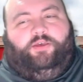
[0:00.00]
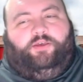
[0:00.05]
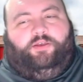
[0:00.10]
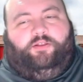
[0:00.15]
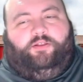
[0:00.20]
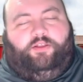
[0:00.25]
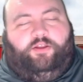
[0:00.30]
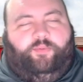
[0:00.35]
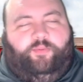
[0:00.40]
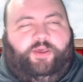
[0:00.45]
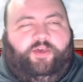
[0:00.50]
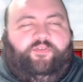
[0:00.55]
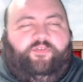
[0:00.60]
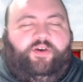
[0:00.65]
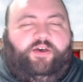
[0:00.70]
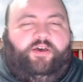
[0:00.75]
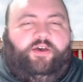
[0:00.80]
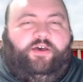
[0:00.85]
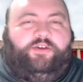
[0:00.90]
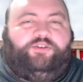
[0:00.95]
little bit of
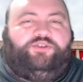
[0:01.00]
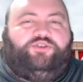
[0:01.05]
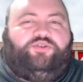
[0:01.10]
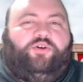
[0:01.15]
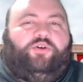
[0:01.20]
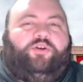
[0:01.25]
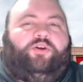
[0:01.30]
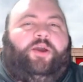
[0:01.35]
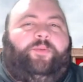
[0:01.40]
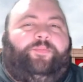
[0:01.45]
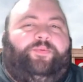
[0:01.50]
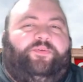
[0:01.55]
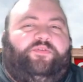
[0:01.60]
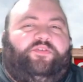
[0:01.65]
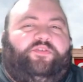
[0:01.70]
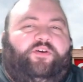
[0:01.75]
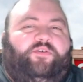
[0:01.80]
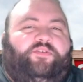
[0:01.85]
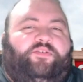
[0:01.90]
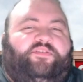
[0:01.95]
a shorter
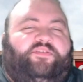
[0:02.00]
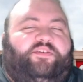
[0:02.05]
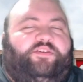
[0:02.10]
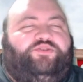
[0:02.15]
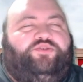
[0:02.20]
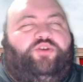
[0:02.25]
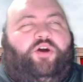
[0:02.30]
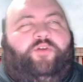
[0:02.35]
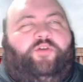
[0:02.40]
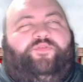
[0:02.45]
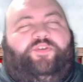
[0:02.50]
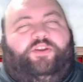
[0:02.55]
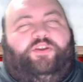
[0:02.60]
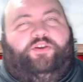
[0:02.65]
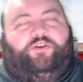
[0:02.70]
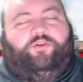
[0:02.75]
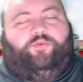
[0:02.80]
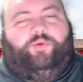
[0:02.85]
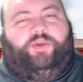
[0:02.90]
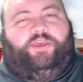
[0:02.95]
episode to send you off into
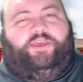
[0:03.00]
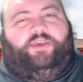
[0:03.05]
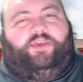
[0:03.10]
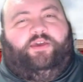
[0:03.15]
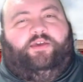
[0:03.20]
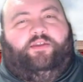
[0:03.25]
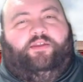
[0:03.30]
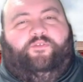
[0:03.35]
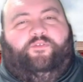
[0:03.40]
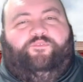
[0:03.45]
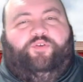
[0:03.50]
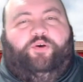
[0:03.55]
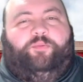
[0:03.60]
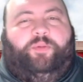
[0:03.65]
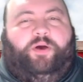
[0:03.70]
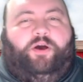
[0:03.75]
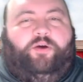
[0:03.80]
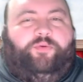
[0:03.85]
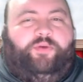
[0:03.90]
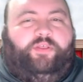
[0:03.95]
your weekend, a
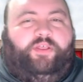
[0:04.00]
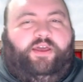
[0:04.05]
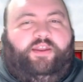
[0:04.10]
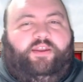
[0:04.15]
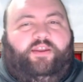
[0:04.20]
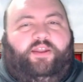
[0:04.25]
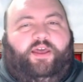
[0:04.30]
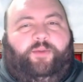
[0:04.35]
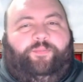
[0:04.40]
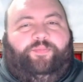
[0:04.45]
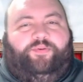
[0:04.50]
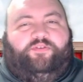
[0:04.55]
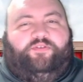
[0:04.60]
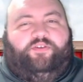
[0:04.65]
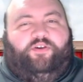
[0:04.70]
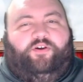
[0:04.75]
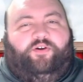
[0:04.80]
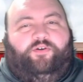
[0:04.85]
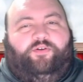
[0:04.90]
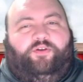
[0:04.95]
football-related
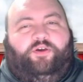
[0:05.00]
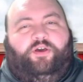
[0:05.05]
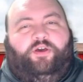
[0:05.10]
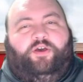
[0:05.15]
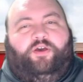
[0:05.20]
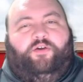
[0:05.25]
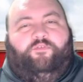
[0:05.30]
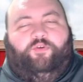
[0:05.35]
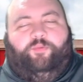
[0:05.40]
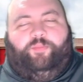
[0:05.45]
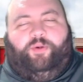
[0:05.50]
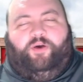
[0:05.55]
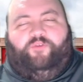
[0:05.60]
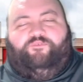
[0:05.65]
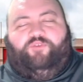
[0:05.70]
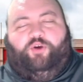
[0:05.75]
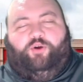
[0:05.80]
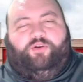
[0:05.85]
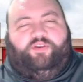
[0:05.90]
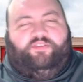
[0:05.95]
episode,
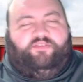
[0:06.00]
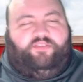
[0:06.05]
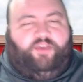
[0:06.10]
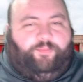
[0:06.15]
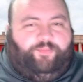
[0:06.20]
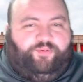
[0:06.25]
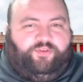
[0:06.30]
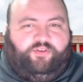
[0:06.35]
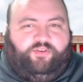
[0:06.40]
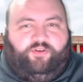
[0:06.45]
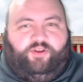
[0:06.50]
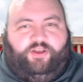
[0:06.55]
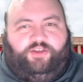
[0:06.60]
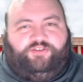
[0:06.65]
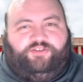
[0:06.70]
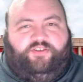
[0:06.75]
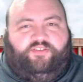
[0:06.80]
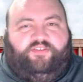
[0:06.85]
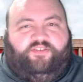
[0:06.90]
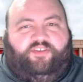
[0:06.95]
football-focused episode, I
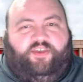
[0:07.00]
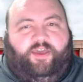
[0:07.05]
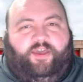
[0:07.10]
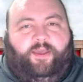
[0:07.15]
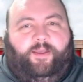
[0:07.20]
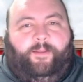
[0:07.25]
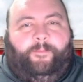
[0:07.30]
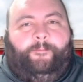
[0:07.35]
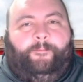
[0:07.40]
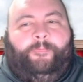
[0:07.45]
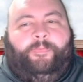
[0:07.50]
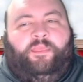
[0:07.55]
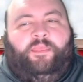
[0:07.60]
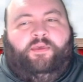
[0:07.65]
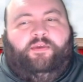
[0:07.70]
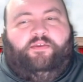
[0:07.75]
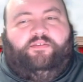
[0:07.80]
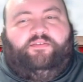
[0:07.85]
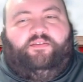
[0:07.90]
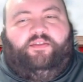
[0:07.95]
should say,
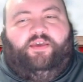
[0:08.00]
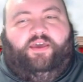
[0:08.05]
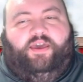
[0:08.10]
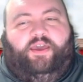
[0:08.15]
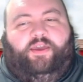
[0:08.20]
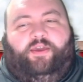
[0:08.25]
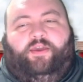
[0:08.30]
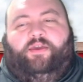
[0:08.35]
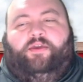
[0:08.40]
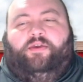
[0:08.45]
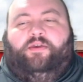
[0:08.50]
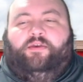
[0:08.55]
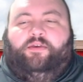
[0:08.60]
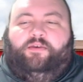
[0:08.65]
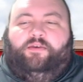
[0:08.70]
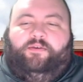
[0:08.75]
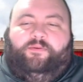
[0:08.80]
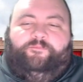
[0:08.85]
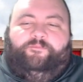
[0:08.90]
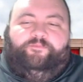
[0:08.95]
today.
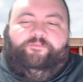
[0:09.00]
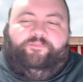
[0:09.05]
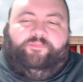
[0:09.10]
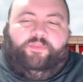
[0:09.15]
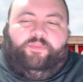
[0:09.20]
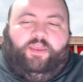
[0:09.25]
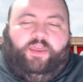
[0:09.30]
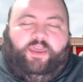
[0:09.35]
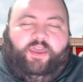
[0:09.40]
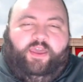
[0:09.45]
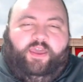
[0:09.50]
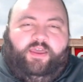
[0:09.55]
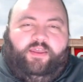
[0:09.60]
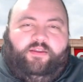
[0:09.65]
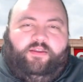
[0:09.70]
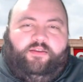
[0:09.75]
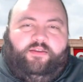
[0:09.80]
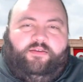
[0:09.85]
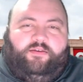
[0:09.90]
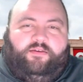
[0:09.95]

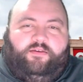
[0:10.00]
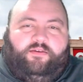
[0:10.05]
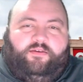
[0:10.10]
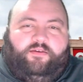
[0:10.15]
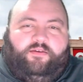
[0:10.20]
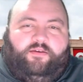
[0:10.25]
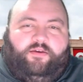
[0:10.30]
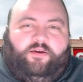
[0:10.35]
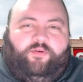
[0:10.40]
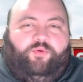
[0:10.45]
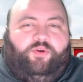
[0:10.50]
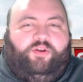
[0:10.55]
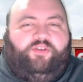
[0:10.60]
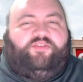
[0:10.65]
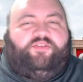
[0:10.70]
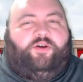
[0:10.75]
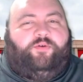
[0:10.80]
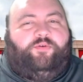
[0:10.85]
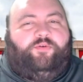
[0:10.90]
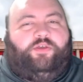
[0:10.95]
And I want to
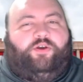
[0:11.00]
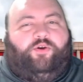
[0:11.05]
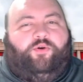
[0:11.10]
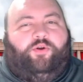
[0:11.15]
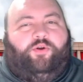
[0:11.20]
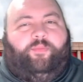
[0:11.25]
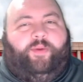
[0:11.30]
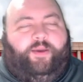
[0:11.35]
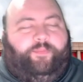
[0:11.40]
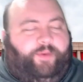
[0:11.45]
start with the quarterback